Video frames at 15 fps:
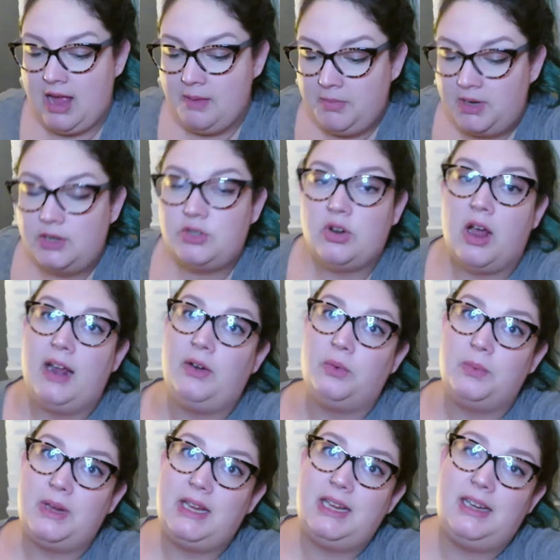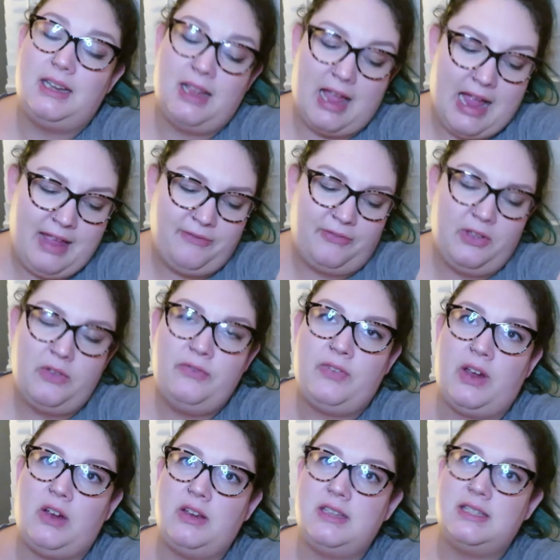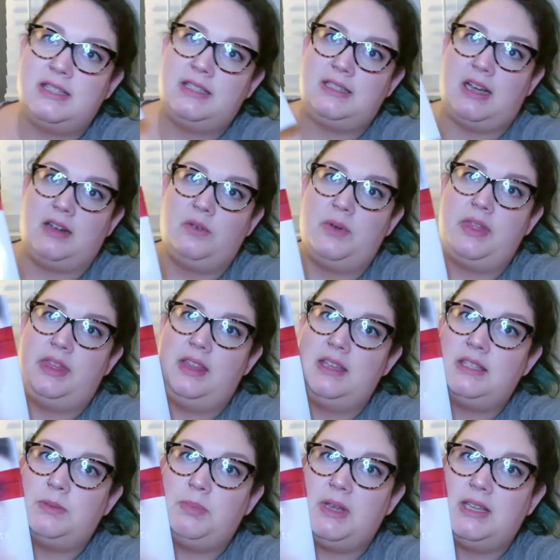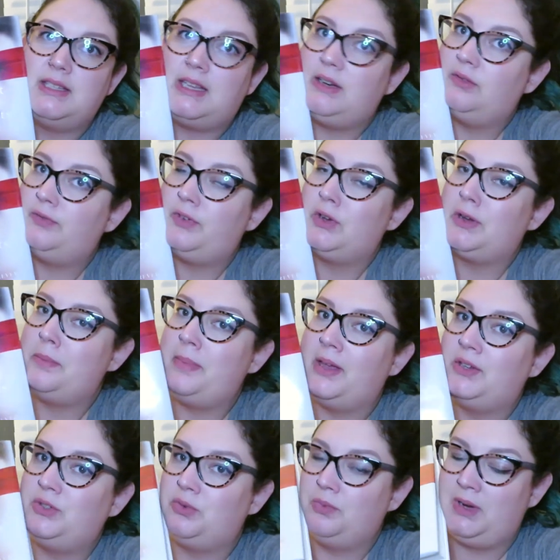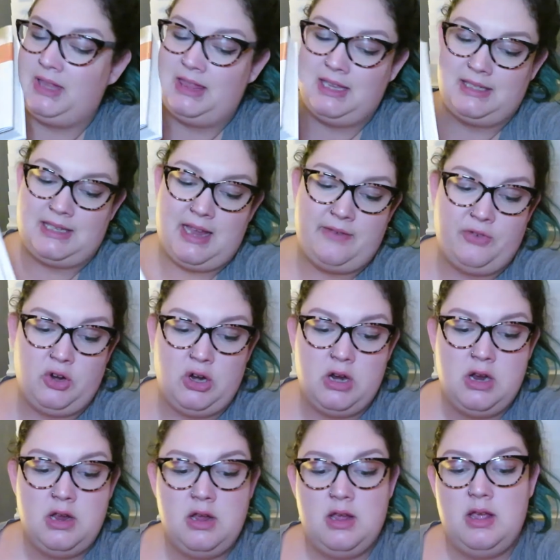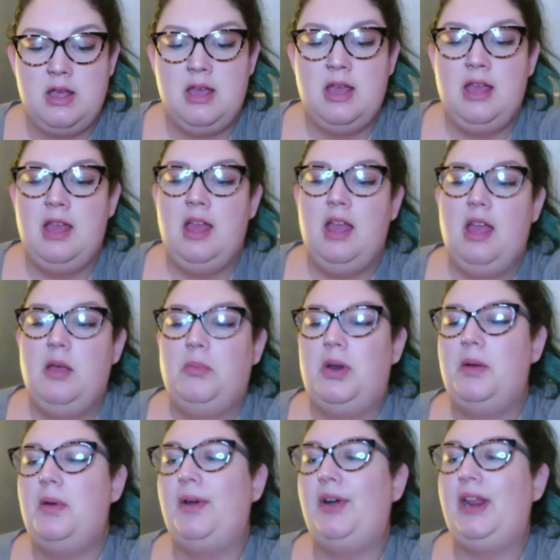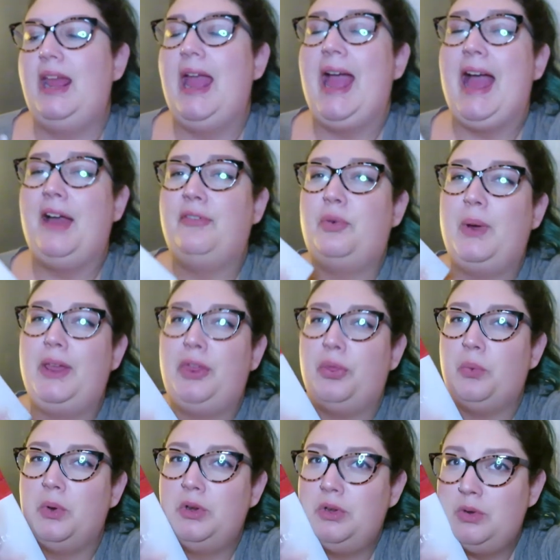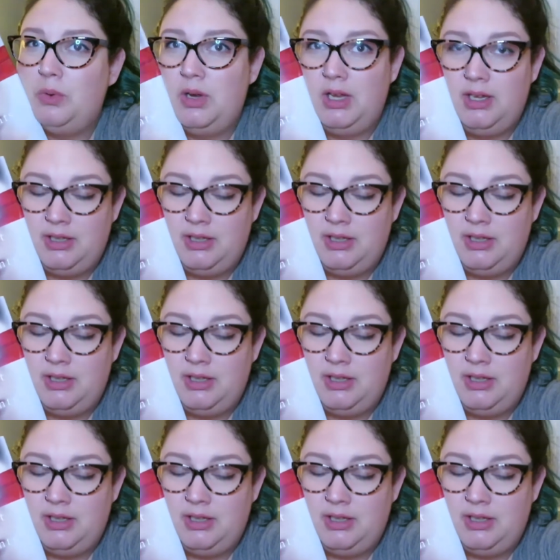gonna try to read. I feel very stuck with this because I don't feel compelled to read this ever. But I'm already halfway through.